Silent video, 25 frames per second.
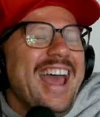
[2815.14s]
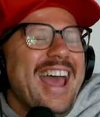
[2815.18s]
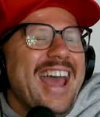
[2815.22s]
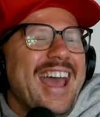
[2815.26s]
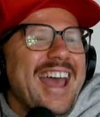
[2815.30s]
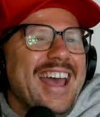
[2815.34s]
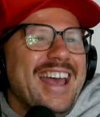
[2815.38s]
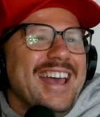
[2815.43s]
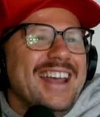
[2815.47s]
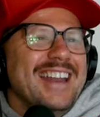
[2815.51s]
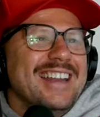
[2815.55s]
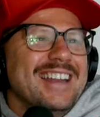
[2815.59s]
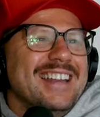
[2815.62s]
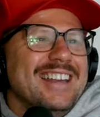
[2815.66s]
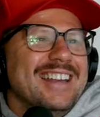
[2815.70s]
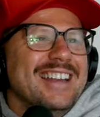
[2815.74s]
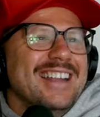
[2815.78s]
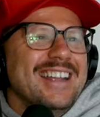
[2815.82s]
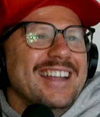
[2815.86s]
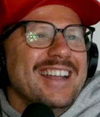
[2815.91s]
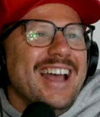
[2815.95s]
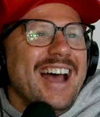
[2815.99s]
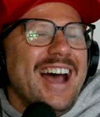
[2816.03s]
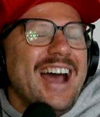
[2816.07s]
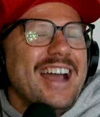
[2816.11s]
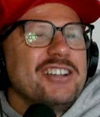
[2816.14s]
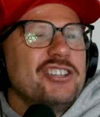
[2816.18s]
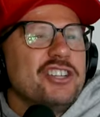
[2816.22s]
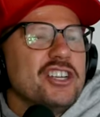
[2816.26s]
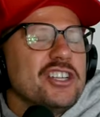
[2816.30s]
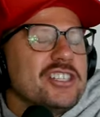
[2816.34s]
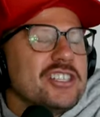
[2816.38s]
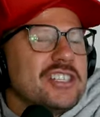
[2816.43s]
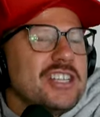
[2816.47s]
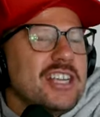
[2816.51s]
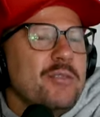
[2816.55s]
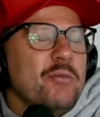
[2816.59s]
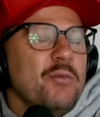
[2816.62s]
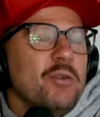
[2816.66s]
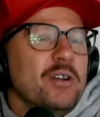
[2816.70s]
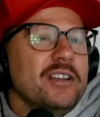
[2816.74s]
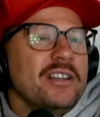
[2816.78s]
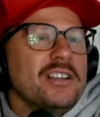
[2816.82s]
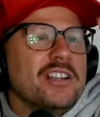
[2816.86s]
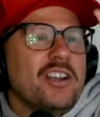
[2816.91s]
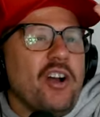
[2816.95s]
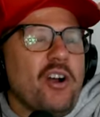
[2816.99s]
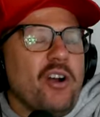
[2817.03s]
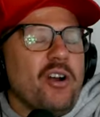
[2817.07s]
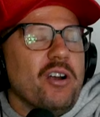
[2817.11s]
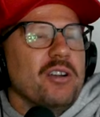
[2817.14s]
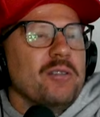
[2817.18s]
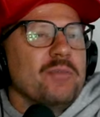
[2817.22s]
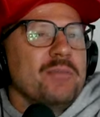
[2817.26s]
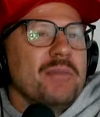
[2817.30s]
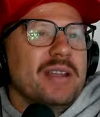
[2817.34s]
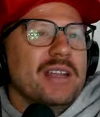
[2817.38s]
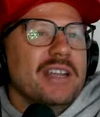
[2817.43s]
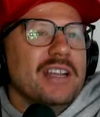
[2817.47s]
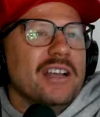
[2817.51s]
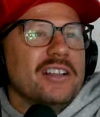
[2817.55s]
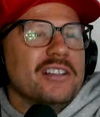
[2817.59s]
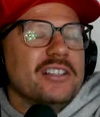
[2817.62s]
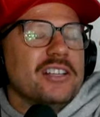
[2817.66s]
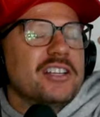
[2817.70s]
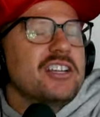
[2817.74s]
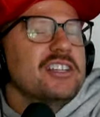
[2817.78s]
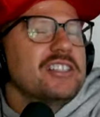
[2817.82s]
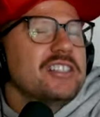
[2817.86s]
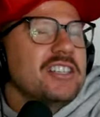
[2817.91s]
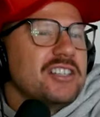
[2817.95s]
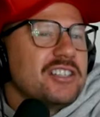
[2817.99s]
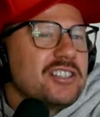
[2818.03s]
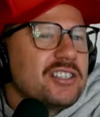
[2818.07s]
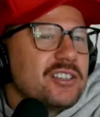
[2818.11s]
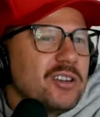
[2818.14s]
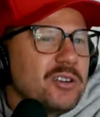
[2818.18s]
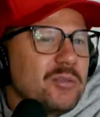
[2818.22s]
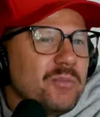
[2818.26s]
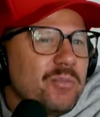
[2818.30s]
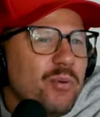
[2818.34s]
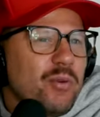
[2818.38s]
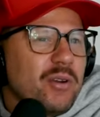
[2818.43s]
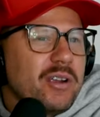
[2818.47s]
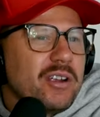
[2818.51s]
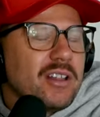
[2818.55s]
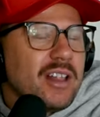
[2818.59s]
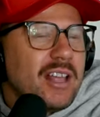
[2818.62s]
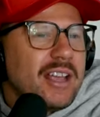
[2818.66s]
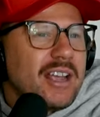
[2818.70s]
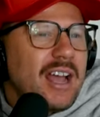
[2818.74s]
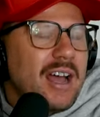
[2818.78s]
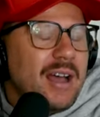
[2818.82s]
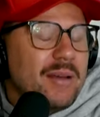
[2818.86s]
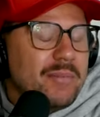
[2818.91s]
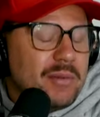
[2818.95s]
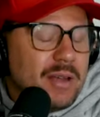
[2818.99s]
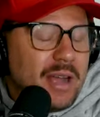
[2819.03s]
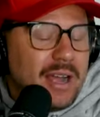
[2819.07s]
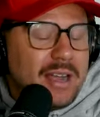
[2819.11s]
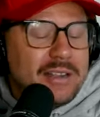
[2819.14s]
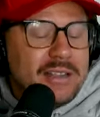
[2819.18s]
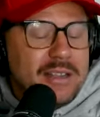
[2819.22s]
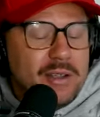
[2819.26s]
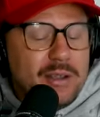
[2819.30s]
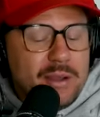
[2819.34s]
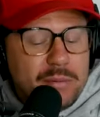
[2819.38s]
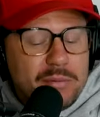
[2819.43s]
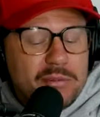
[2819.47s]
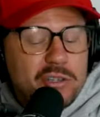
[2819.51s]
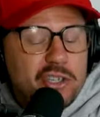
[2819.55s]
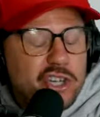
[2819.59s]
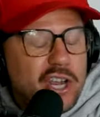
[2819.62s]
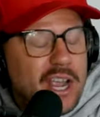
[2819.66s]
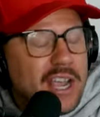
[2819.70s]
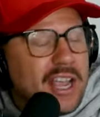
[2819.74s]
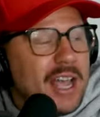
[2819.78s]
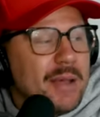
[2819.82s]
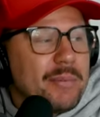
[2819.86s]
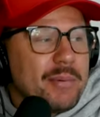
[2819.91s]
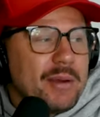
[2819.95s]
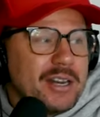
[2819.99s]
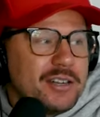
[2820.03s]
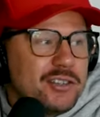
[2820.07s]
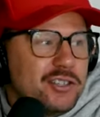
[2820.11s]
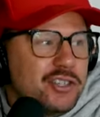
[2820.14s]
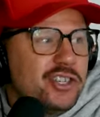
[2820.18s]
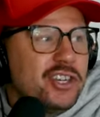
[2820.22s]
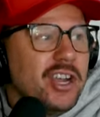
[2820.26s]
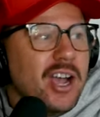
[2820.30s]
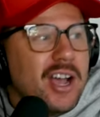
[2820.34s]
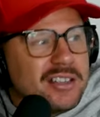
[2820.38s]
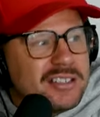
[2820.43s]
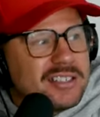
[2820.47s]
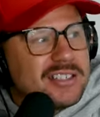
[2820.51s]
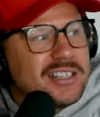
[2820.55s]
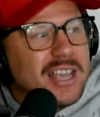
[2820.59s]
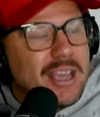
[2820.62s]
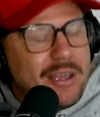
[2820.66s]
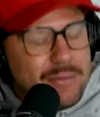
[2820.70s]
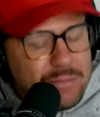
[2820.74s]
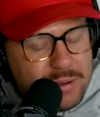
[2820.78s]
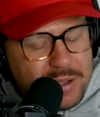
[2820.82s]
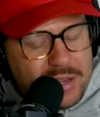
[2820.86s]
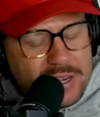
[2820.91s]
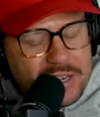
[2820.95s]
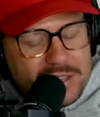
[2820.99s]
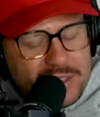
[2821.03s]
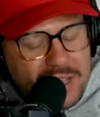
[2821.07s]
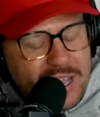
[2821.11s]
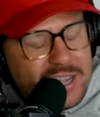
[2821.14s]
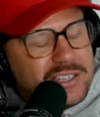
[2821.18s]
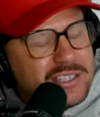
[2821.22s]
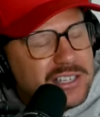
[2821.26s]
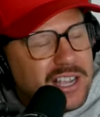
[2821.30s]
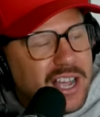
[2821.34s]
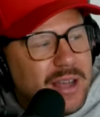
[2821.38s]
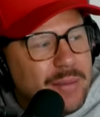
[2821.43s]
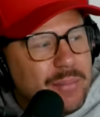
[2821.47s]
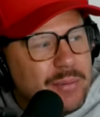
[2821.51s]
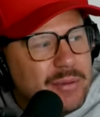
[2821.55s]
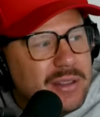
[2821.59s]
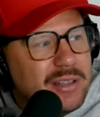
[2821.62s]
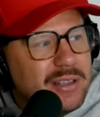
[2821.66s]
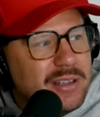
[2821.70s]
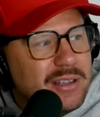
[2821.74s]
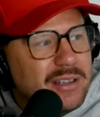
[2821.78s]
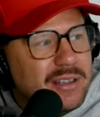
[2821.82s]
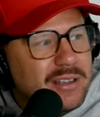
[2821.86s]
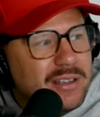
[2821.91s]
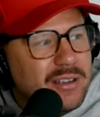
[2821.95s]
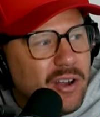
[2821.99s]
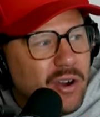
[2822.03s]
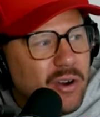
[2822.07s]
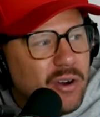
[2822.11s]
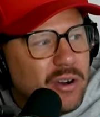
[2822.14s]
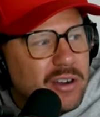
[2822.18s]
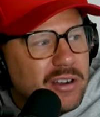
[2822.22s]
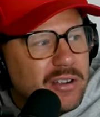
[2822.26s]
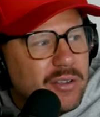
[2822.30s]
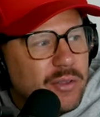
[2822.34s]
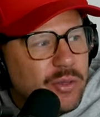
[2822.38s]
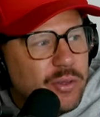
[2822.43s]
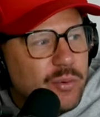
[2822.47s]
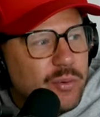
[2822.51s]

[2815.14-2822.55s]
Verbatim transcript: And I just, he wouldn't guard me on, because at a certain point, you're like, I, I, he would check up, and I just kept hitting that top of the arc